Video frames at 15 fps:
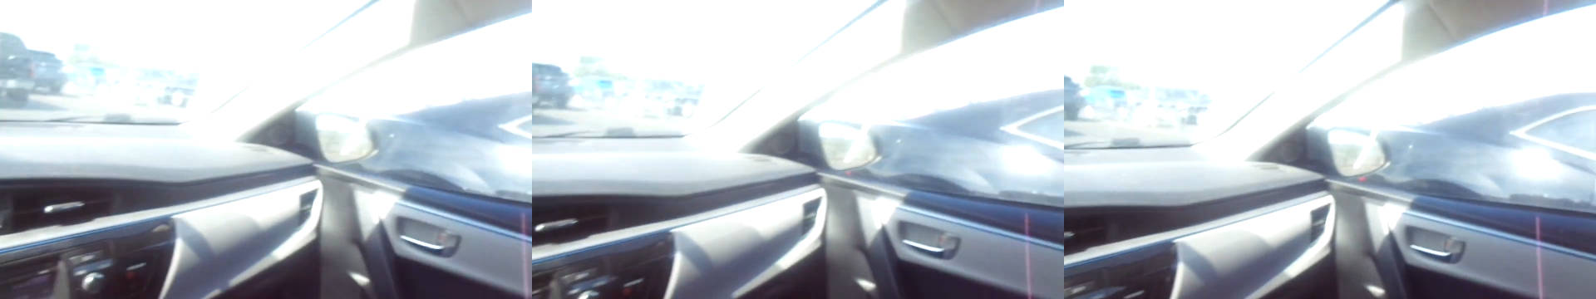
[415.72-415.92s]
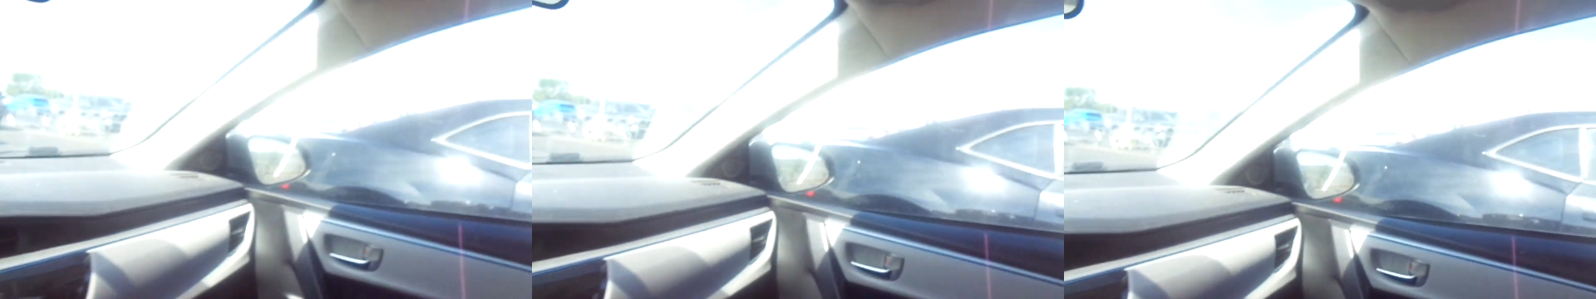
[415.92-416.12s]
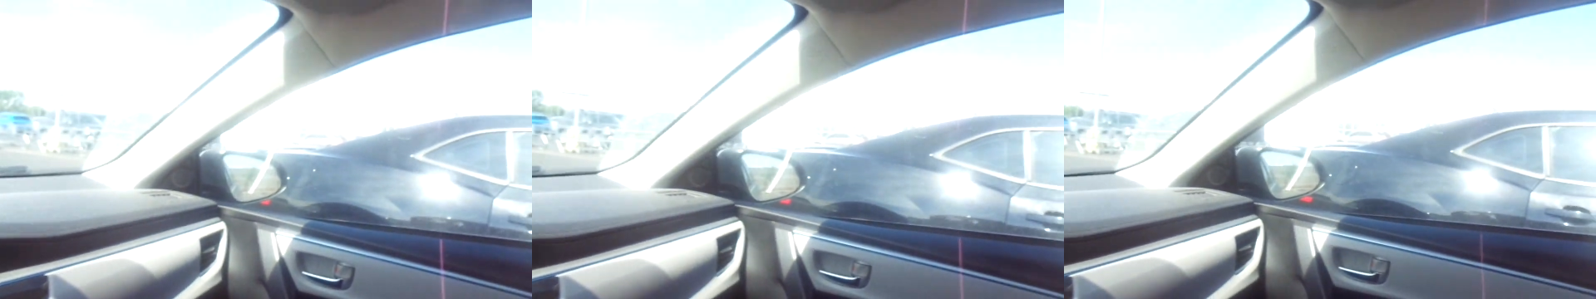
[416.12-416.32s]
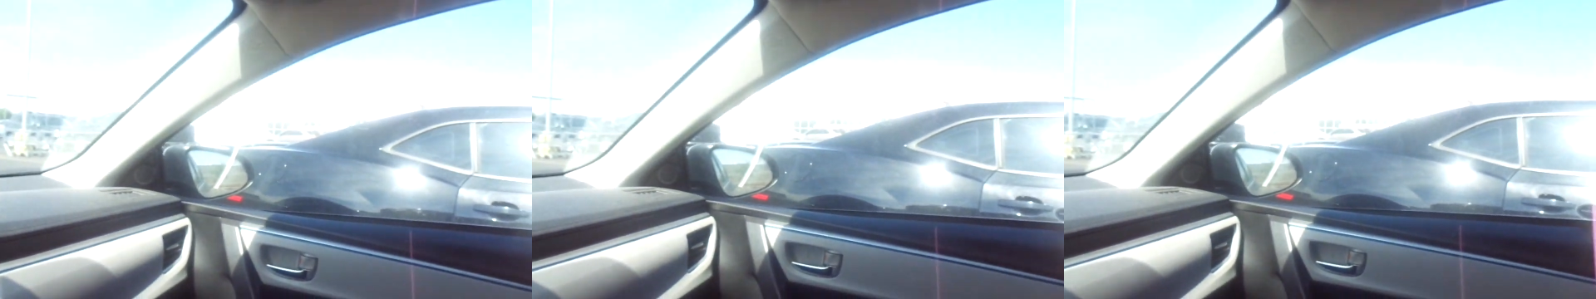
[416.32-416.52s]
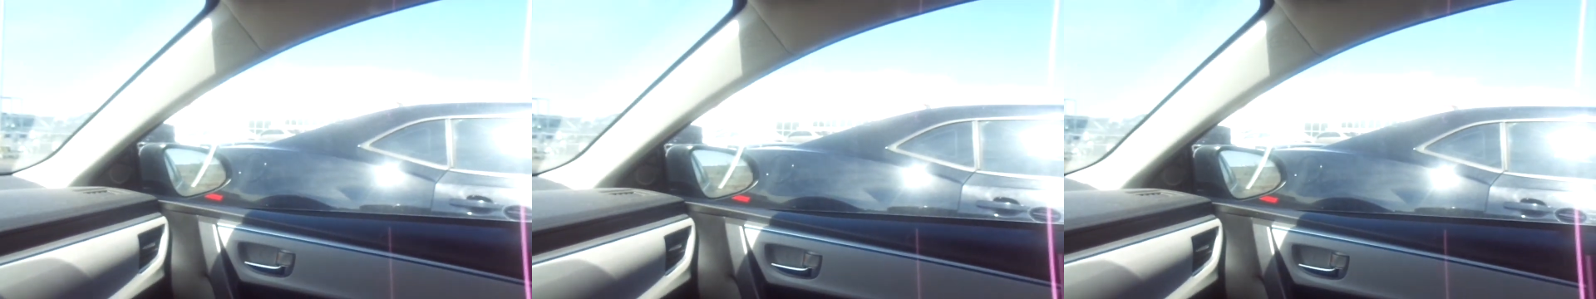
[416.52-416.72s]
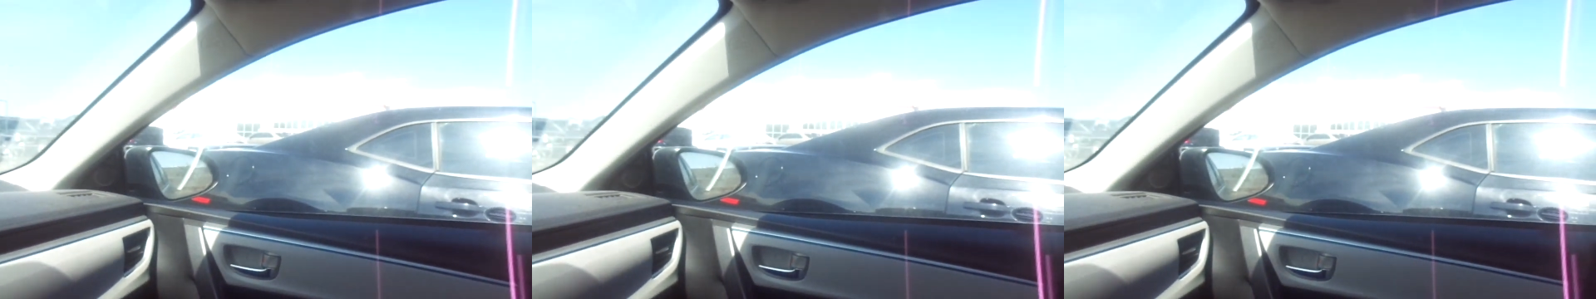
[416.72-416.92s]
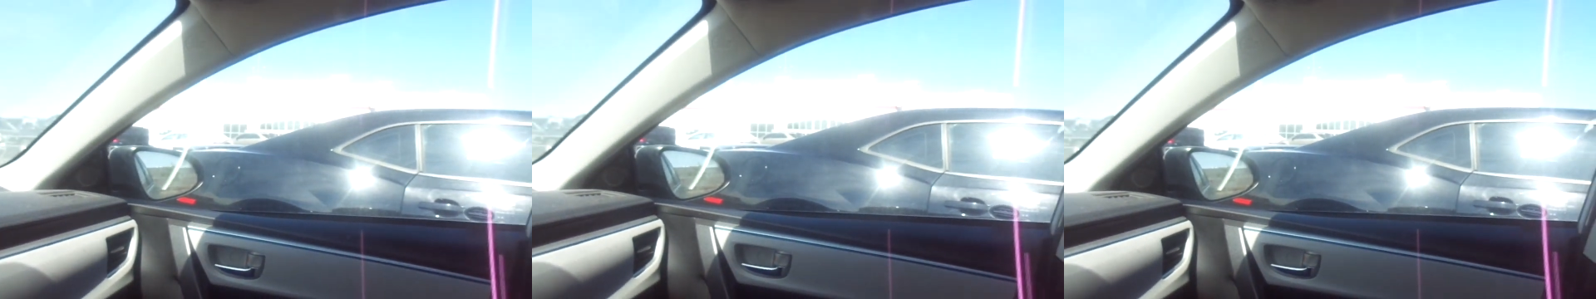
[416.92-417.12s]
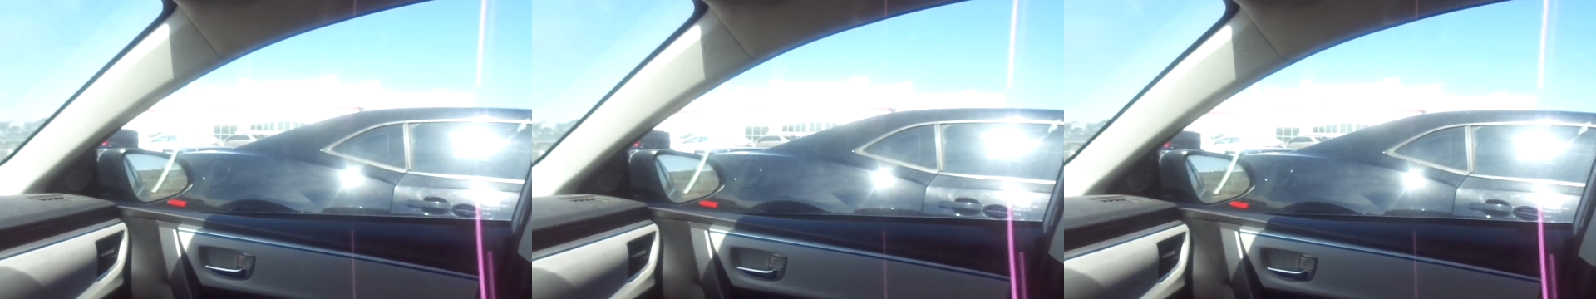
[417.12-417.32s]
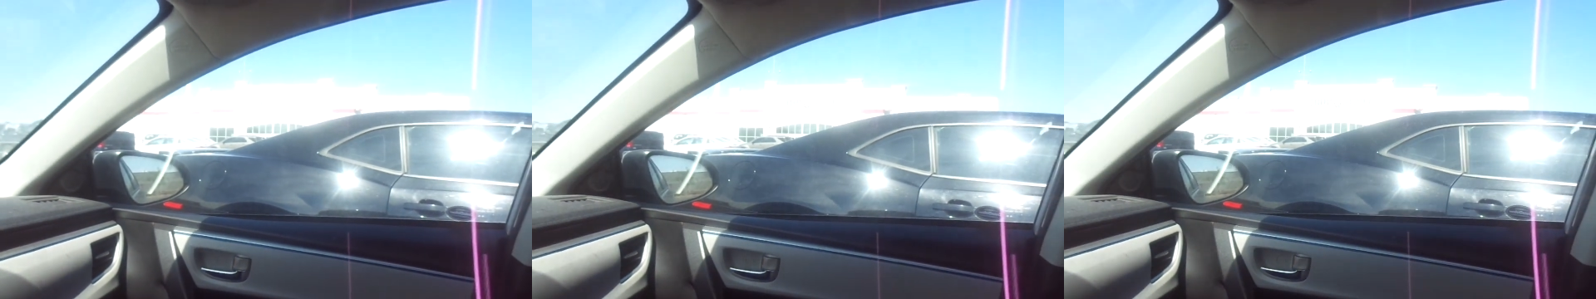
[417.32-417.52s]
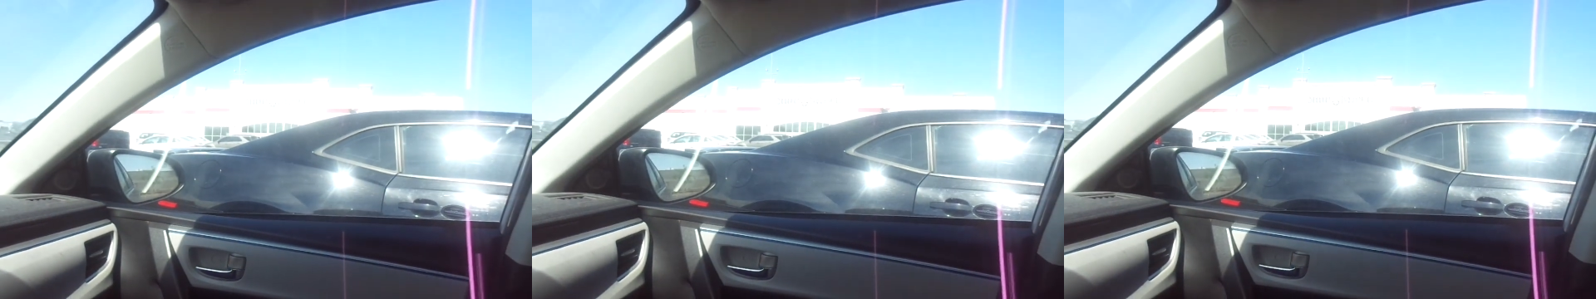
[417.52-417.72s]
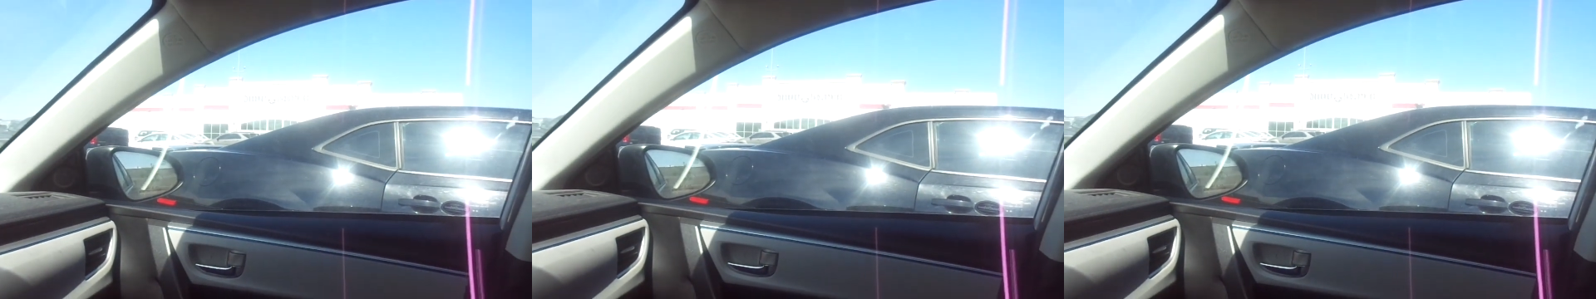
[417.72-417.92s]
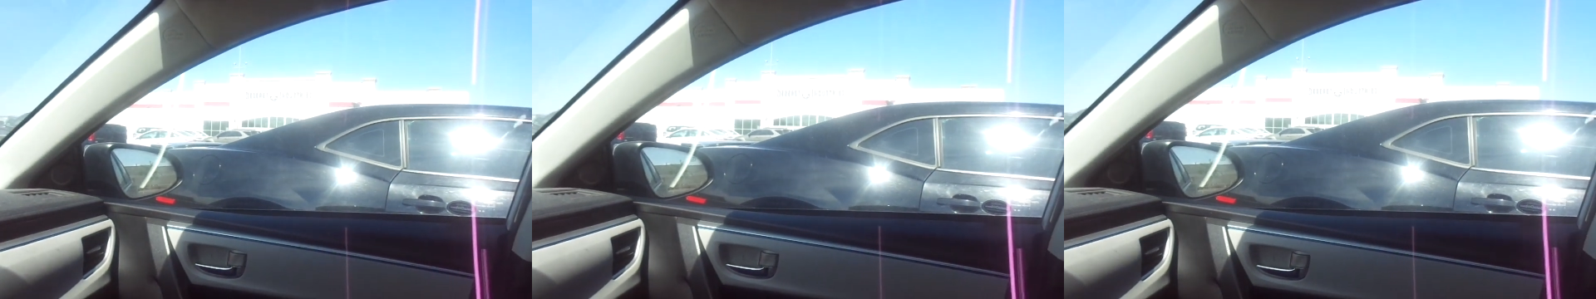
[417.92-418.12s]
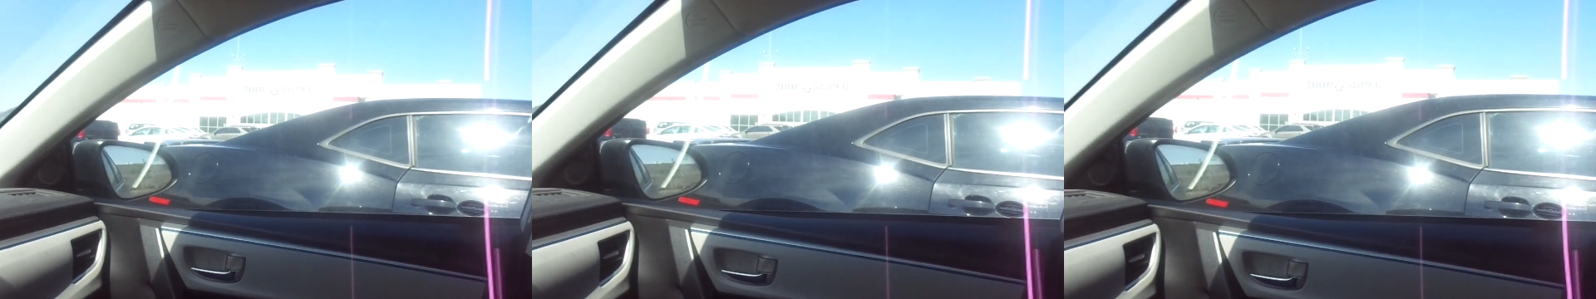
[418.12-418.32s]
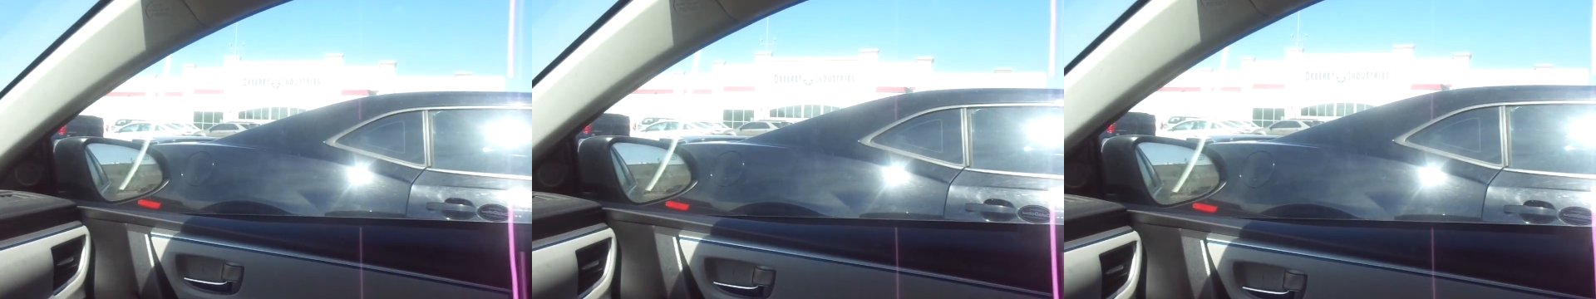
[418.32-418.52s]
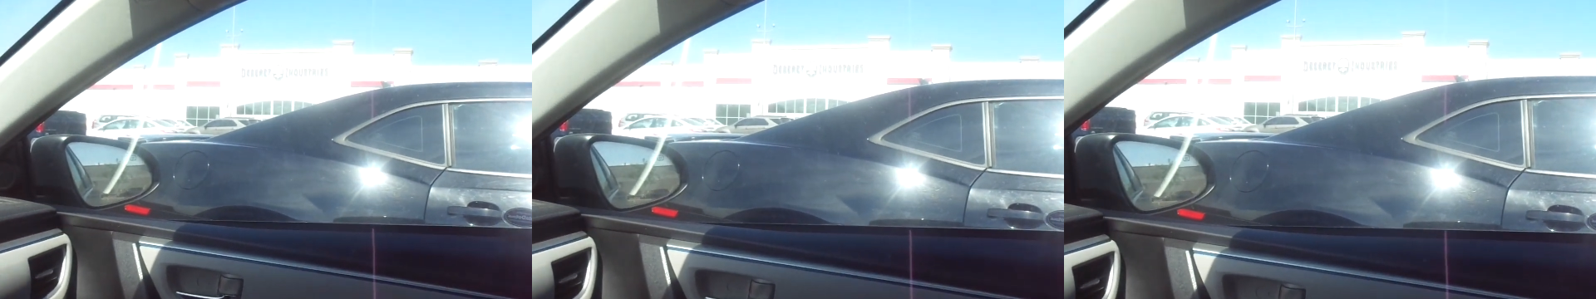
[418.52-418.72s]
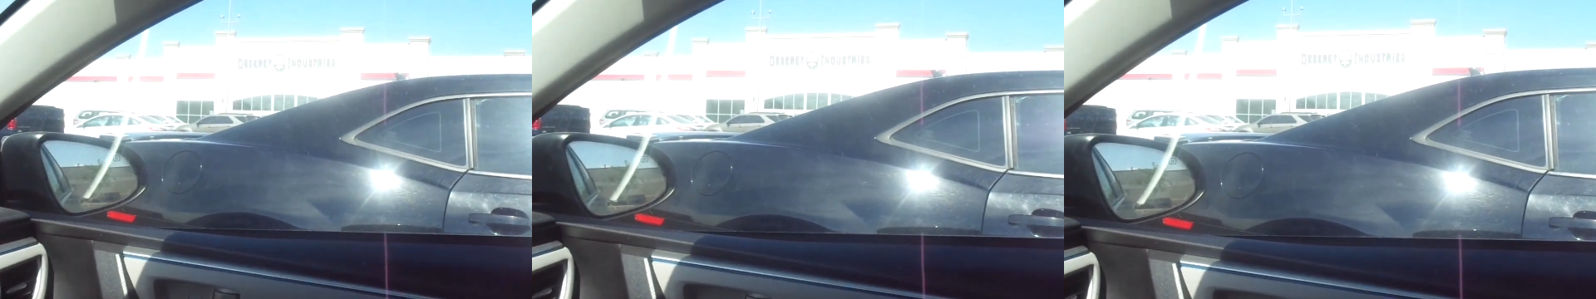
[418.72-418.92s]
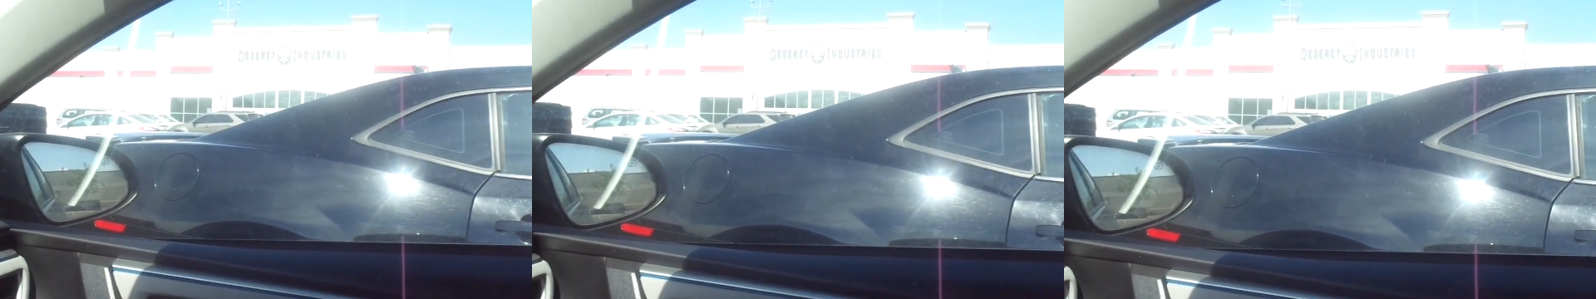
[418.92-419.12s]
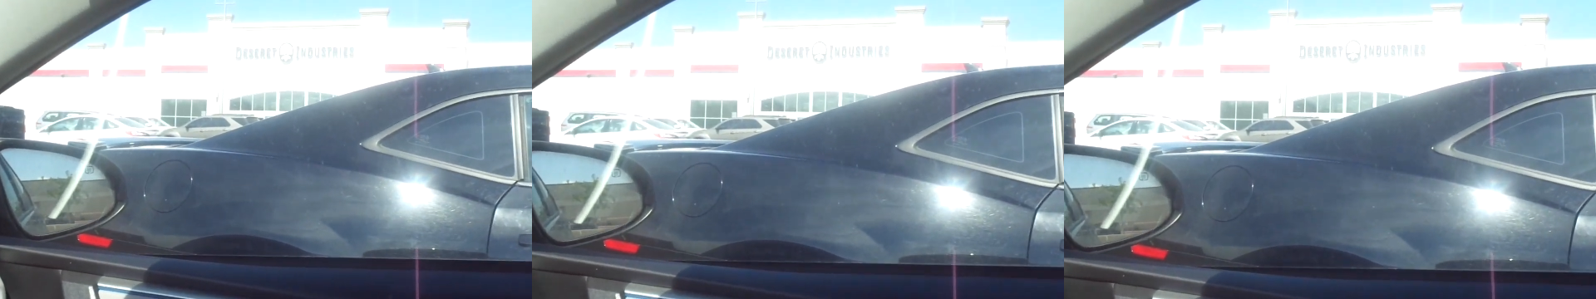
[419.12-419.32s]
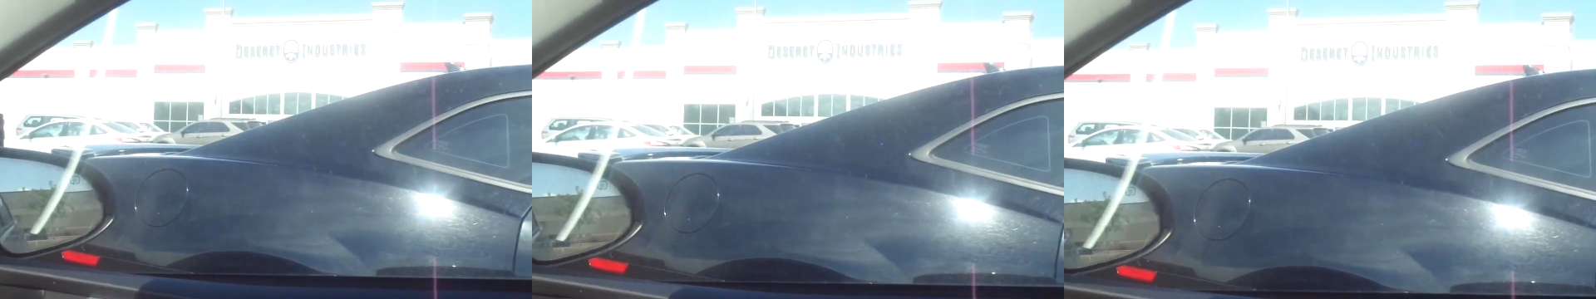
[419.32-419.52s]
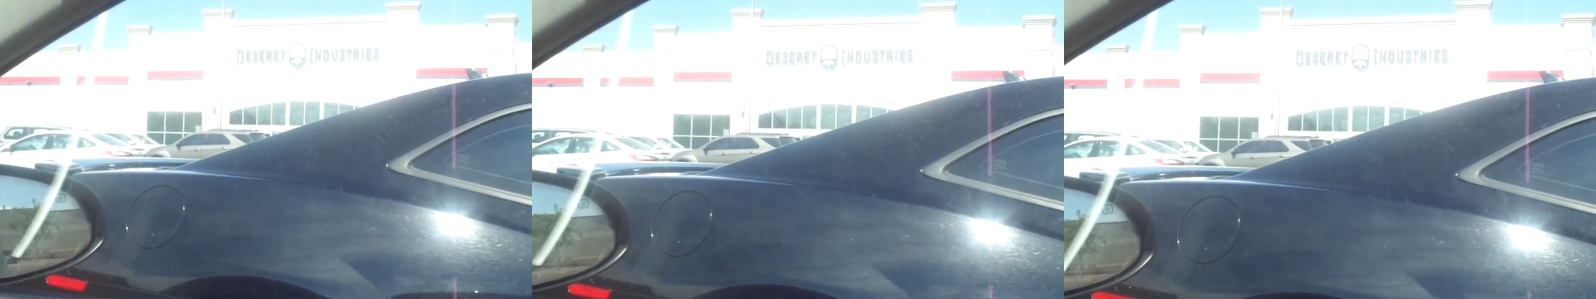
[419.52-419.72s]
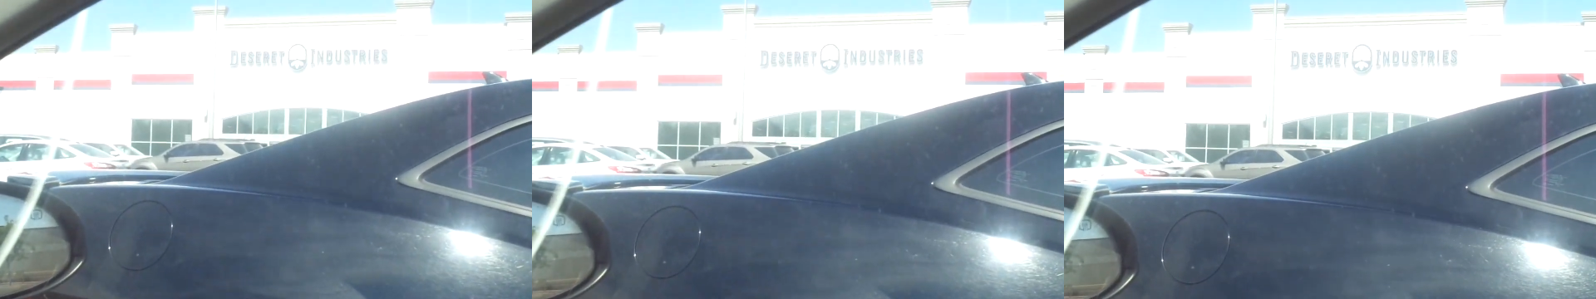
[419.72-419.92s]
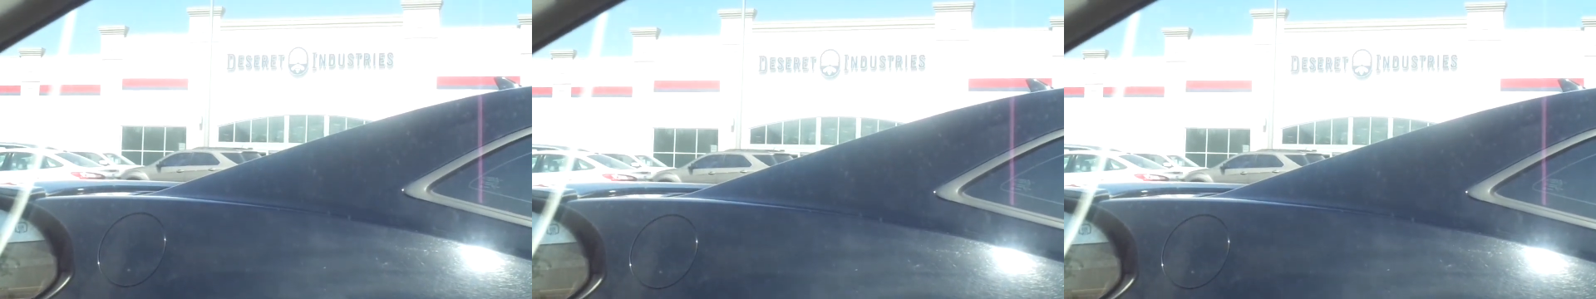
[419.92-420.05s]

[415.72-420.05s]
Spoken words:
[unreadable: no face in view]